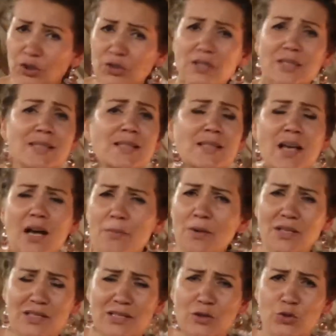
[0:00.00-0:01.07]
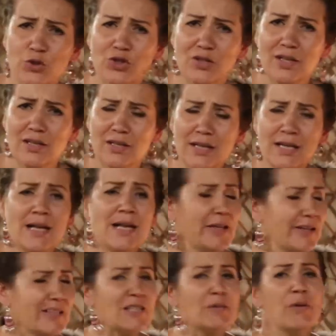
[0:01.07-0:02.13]
This is the most difficult
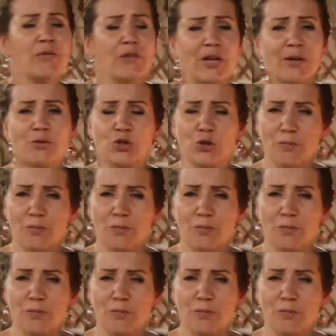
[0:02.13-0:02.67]
thing.